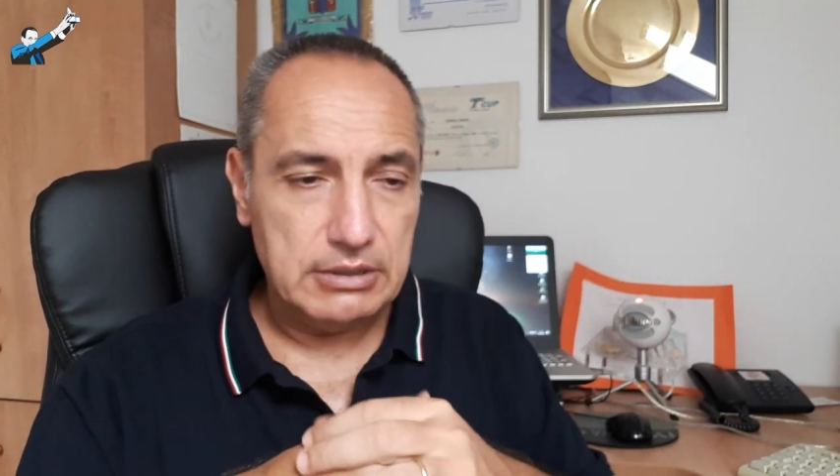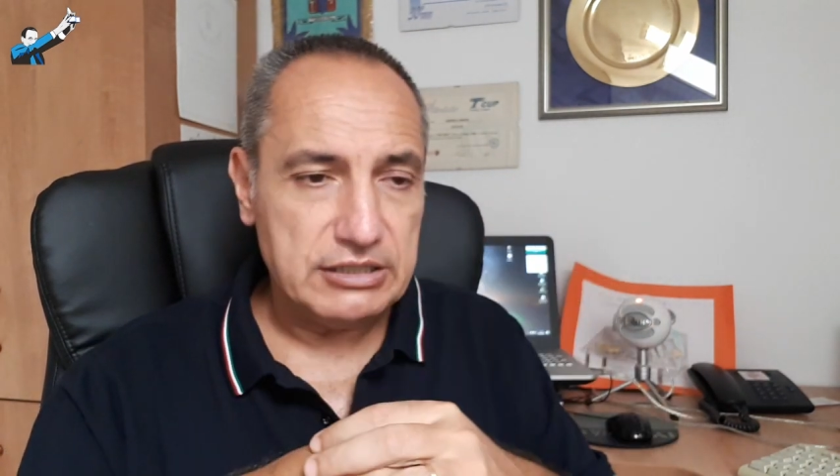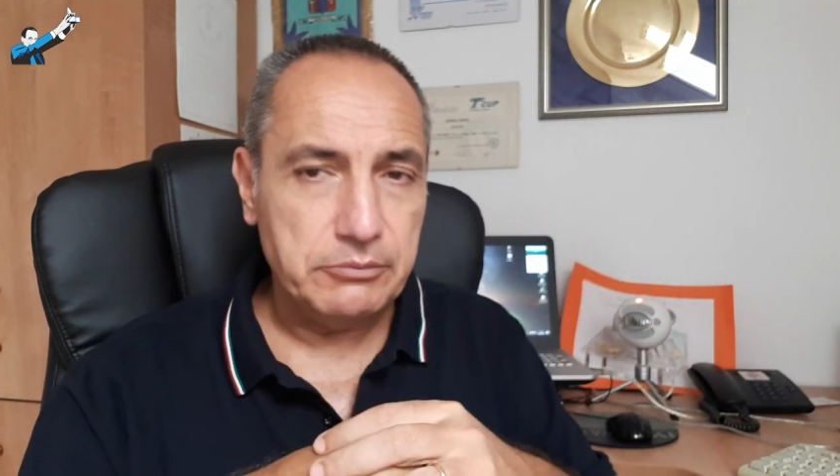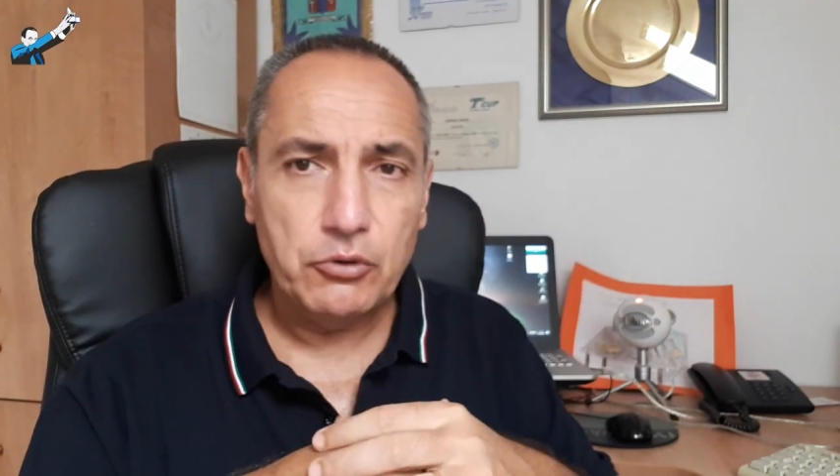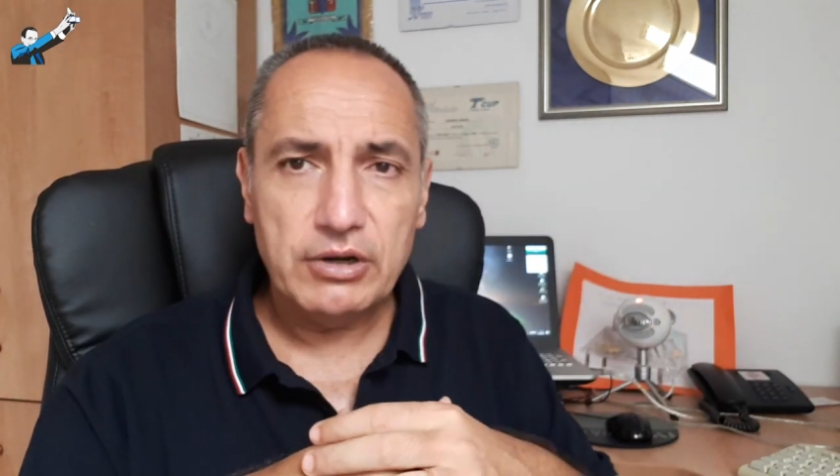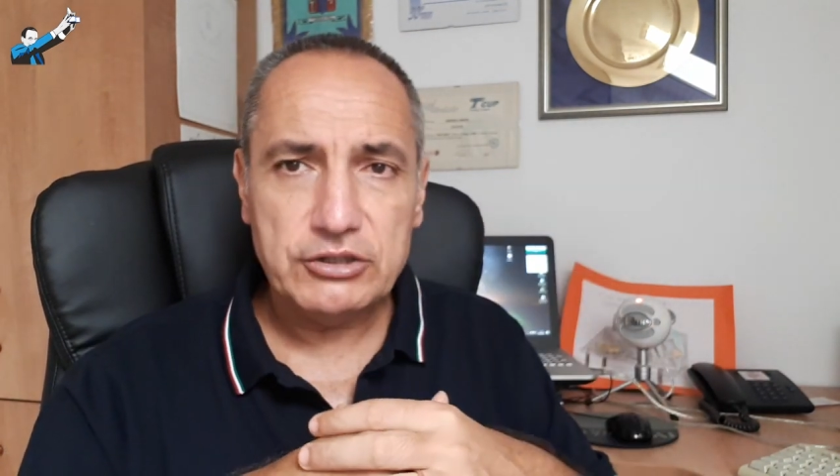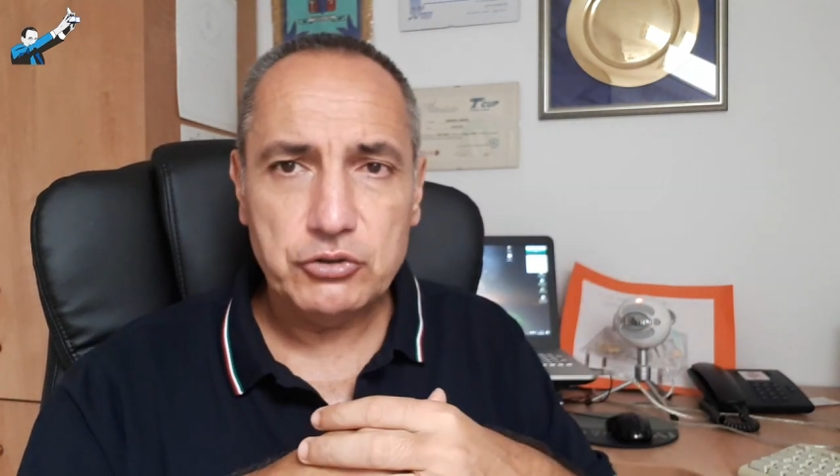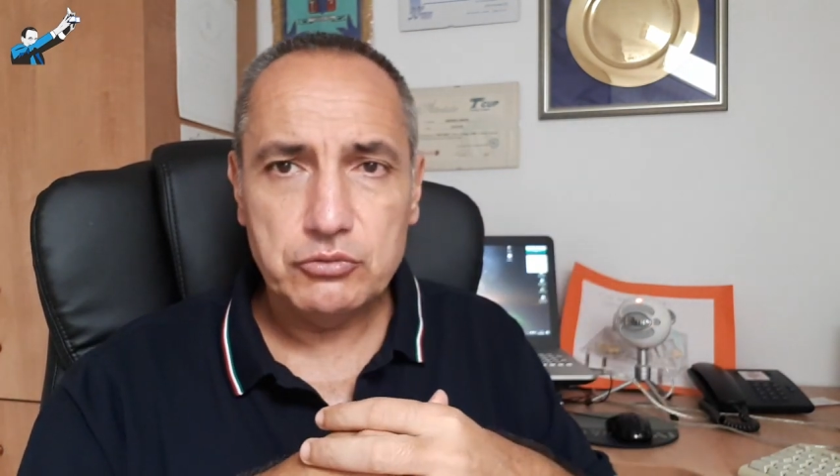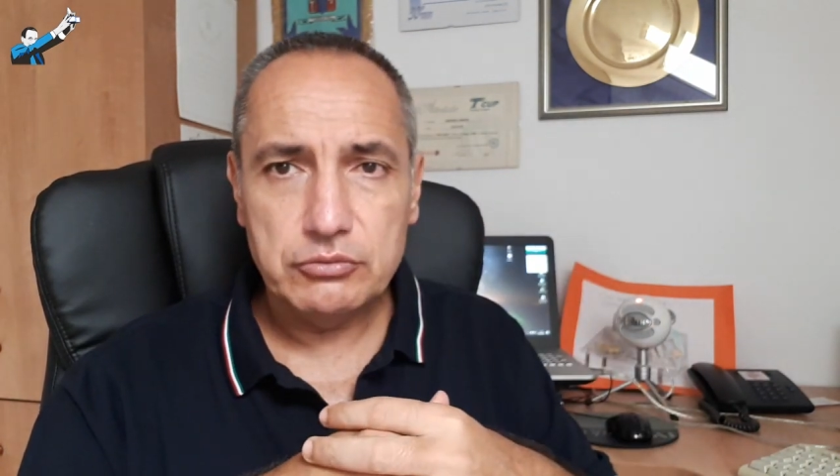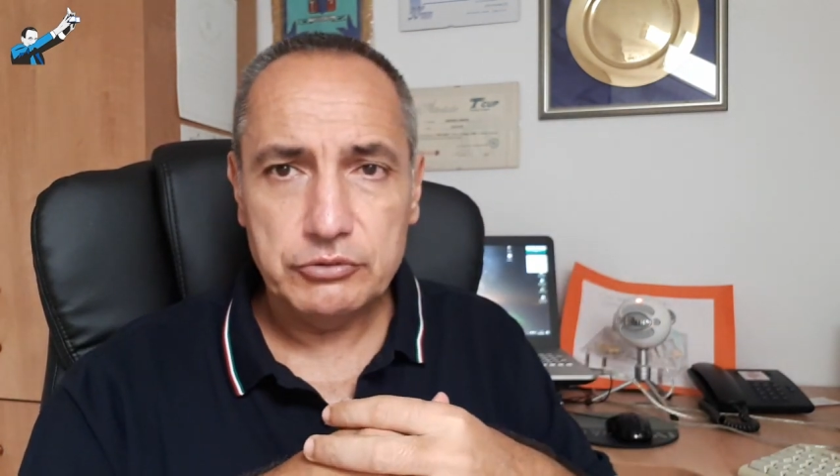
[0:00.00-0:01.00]
as small as
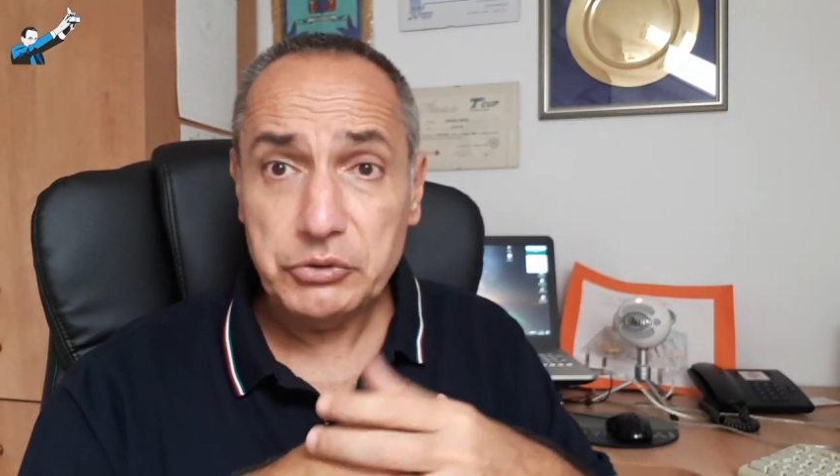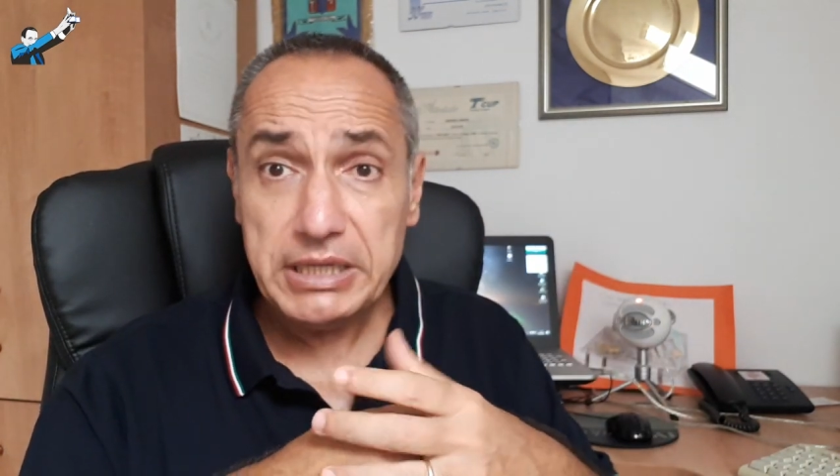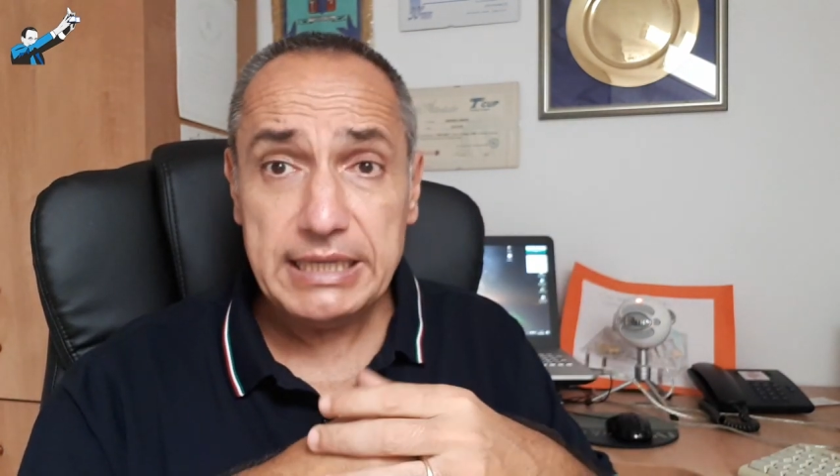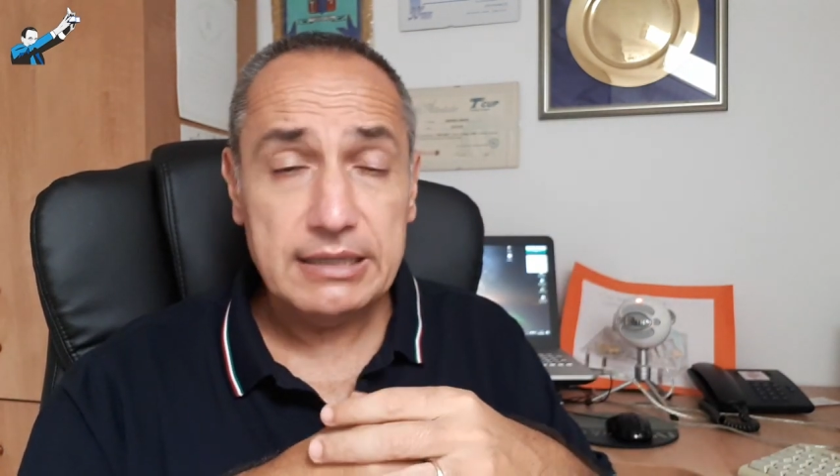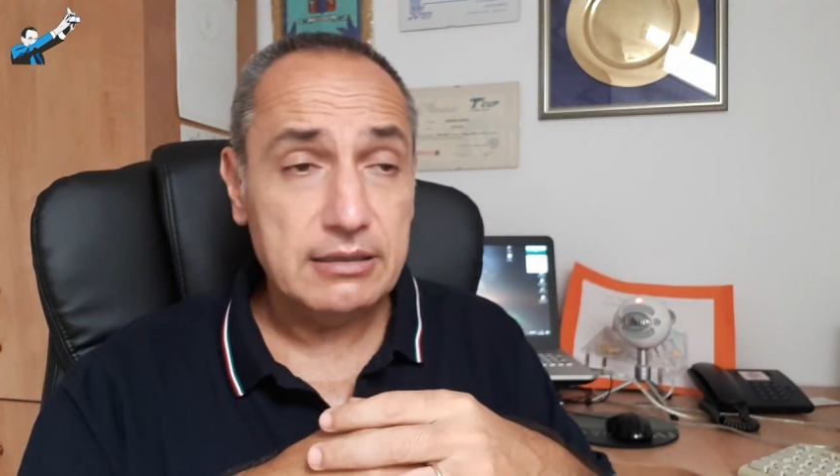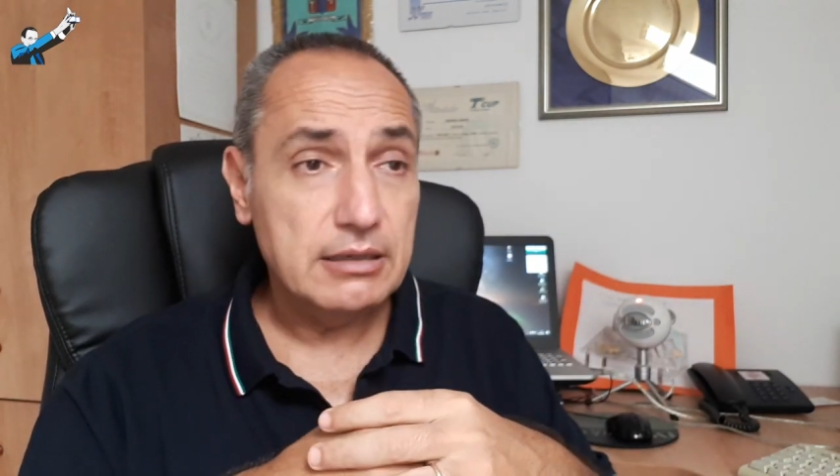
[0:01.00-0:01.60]
you, you need.